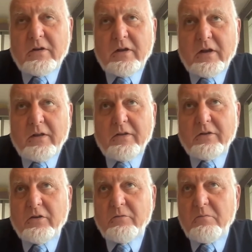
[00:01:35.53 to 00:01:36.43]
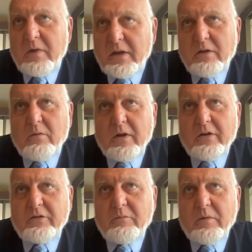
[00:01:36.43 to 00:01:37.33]
And I think there's many
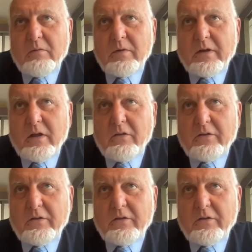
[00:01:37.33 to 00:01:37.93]
ways that public health